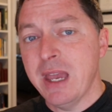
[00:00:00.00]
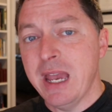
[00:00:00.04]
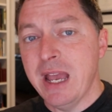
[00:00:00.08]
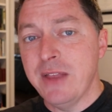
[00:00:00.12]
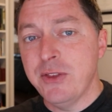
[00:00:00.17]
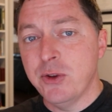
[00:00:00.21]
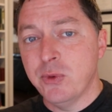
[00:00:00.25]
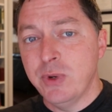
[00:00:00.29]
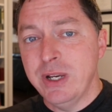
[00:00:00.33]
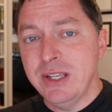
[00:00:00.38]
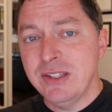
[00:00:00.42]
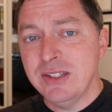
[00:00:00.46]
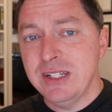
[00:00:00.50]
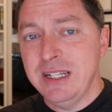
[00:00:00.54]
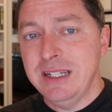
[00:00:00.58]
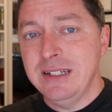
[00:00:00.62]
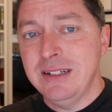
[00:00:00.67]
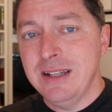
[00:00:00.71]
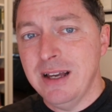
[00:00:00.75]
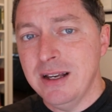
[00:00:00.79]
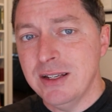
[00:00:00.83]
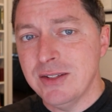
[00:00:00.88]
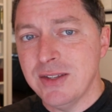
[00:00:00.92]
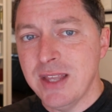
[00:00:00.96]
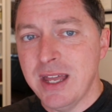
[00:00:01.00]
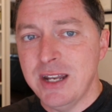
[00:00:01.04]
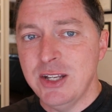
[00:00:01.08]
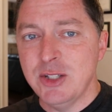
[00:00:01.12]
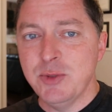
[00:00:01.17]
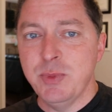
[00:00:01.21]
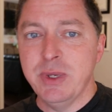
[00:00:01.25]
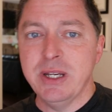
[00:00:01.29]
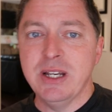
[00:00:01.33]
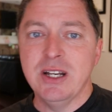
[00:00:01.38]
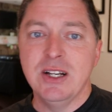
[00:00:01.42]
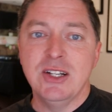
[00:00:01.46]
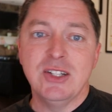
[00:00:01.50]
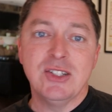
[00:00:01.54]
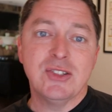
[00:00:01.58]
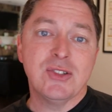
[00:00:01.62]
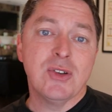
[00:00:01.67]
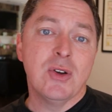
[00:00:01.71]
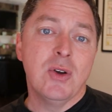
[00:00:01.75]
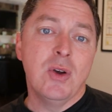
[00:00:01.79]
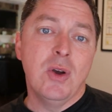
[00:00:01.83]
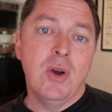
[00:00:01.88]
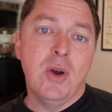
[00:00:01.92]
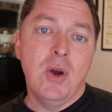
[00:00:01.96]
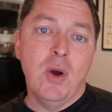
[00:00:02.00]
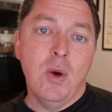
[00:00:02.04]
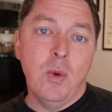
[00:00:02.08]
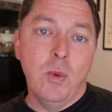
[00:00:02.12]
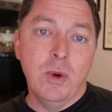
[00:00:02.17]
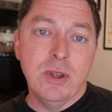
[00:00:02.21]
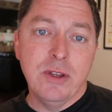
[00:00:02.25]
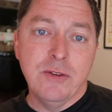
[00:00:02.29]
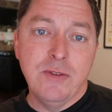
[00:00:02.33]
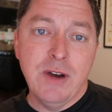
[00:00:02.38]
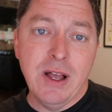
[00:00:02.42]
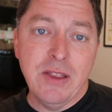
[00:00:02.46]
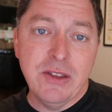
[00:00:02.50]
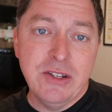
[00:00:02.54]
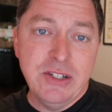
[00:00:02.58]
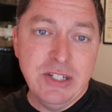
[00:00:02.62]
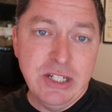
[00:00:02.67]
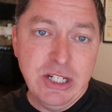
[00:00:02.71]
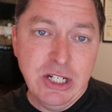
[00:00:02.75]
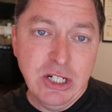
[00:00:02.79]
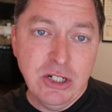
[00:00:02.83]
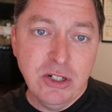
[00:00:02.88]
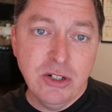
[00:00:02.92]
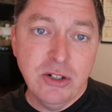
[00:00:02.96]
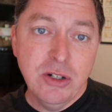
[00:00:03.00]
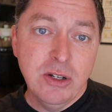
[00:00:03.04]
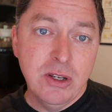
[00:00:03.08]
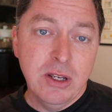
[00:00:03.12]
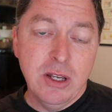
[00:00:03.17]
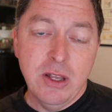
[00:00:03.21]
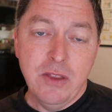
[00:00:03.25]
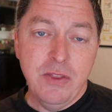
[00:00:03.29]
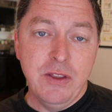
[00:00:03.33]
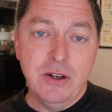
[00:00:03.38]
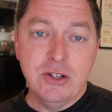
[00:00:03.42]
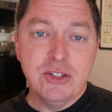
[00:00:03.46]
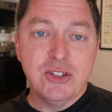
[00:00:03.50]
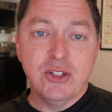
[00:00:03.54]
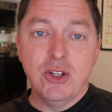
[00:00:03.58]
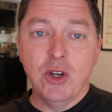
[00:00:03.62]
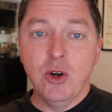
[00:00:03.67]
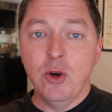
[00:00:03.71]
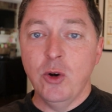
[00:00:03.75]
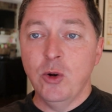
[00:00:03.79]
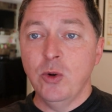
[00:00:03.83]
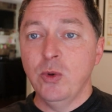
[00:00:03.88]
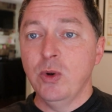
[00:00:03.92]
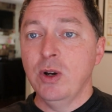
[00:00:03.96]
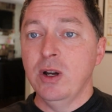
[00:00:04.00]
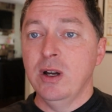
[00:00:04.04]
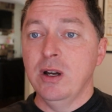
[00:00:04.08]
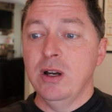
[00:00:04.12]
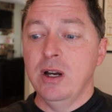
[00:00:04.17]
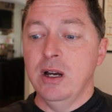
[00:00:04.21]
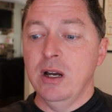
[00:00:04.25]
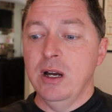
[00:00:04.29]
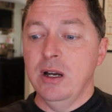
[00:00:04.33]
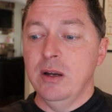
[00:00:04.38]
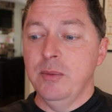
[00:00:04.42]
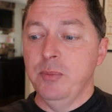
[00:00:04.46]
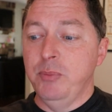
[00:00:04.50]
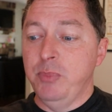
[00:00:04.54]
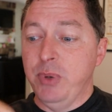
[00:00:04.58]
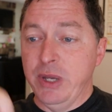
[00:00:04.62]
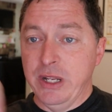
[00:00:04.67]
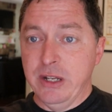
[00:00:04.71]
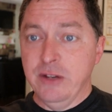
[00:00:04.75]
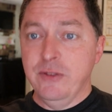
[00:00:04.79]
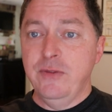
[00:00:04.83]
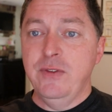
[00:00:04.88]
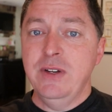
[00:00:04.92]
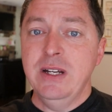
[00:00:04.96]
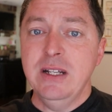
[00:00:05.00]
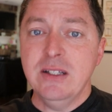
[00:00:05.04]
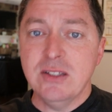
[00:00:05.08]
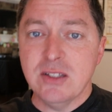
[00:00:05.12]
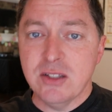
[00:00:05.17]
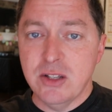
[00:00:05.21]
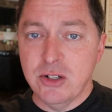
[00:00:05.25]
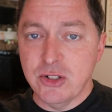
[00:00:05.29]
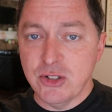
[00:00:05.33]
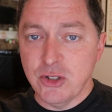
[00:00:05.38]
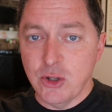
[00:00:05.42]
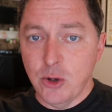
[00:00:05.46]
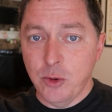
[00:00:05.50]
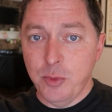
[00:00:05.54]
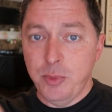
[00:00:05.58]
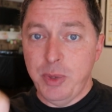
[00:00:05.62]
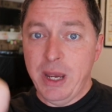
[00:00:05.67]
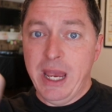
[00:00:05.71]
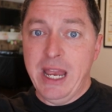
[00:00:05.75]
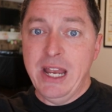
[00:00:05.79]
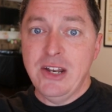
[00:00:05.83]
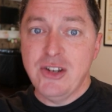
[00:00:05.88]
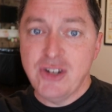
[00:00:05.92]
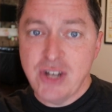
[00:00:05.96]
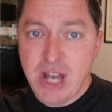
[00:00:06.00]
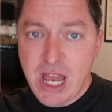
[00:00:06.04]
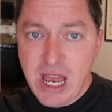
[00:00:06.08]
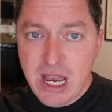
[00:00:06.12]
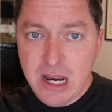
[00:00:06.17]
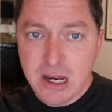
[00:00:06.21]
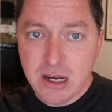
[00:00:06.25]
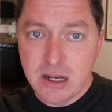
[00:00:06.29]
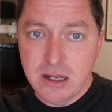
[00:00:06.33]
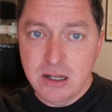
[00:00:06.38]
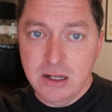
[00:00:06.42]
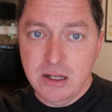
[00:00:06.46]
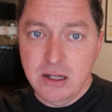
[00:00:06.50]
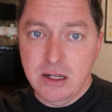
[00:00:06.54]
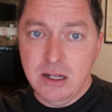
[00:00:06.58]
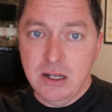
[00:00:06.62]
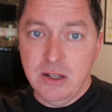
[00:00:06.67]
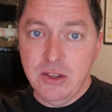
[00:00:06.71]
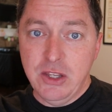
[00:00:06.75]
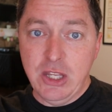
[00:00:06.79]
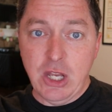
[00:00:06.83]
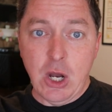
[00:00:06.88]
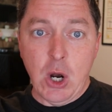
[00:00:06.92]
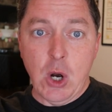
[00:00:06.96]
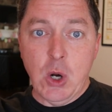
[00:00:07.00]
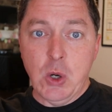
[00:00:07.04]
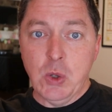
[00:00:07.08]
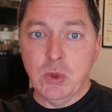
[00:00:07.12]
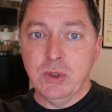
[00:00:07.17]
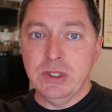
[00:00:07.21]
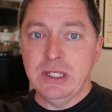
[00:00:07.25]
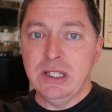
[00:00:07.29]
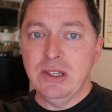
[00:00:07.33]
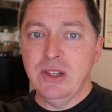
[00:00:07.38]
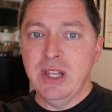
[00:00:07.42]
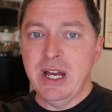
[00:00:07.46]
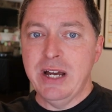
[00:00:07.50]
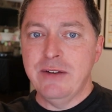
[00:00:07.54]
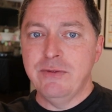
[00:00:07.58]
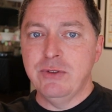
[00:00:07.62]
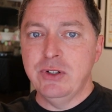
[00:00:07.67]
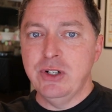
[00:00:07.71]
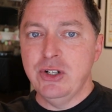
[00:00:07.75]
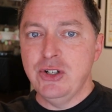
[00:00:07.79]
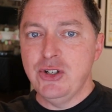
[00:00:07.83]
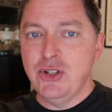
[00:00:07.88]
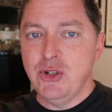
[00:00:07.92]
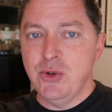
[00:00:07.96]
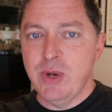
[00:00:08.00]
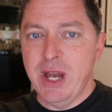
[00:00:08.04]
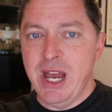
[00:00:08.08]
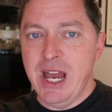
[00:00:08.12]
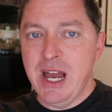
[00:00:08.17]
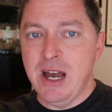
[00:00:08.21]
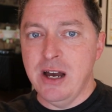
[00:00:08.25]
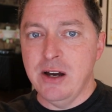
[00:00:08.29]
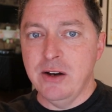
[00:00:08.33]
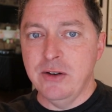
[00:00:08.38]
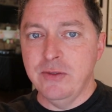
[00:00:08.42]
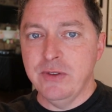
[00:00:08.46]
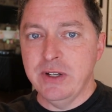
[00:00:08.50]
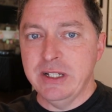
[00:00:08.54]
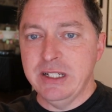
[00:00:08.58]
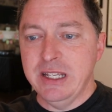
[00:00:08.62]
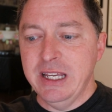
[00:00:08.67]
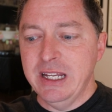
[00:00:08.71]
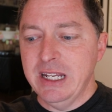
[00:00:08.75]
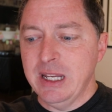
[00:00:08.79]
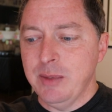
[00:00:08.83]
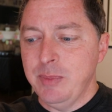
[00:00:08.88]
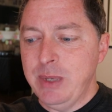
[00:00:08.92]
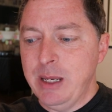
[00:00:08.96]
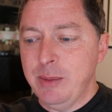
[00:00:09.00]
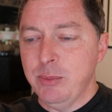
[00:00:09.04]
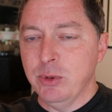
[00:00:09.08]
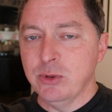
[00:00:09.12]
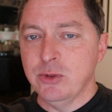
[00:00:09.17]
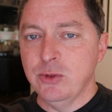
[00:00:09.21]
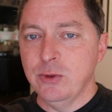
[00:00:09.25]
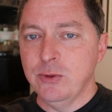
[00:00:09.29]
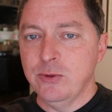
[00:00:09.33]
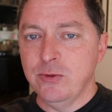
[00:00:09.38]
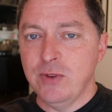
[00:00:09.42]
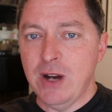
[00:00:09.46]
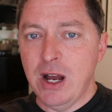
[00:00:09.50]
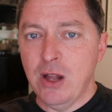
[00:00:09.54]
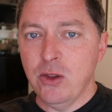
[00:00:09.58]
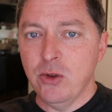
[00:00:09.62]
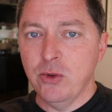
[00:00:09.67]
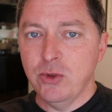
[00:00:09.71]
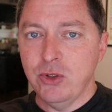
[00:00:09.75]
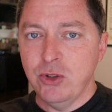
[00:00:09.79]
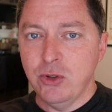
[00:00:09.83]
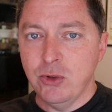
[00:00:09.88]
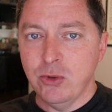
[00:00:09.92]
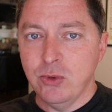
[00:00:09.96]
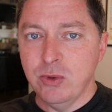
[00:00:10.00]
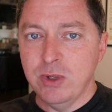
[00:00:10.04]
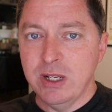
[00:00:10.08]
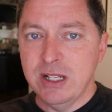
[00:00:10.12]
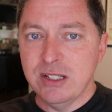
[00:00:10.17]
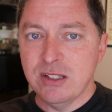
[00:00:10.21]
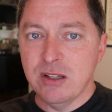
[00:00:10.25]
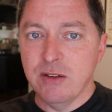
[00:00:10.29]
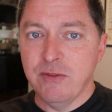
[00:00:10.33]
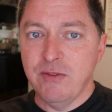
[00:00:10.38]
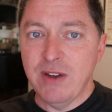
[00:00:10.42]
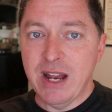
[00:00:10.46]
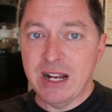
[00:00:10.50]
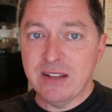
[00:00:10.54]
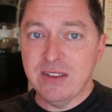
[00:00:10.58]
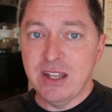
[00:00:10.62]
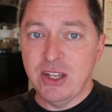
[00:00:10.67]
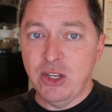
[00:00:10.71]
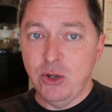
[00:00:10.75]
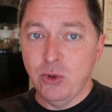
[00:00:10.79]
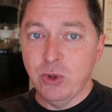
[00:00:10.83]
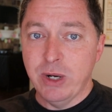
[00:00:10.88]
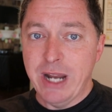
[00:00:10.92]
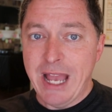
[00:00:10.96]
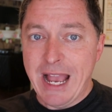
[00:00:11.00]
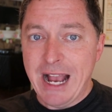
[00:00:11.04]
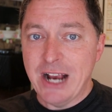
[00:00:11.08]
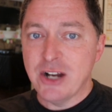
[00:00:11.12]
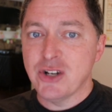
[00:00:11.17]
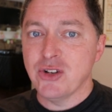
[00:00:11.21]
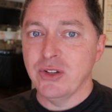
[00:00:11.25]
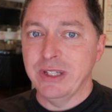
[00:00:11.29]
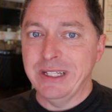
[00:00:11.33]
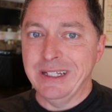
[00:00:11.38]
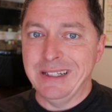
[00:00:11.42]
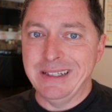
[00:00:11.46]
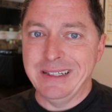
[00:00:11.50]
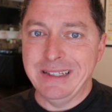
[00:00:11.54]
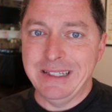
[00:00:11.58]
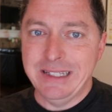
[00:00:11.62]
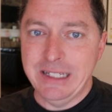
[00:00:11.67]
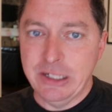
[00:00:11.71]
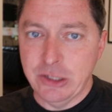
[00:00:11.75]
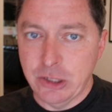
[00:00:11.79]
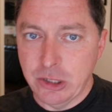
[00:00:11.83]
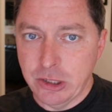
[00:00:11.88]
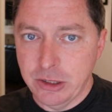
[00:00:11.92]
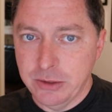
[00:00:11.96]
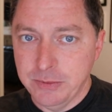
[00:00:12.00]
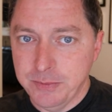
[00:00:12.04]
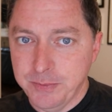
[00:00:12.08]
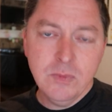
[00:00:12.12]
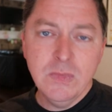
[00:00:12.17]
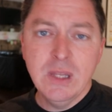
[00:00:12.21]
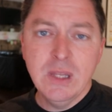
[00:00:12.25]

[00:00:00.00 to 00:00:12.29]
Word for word: And the reason he does that is because with a volunteer, there's no benefits, there's no paycheck. The only leverage you have in getting people to follow you is the fact that you are actually a leader.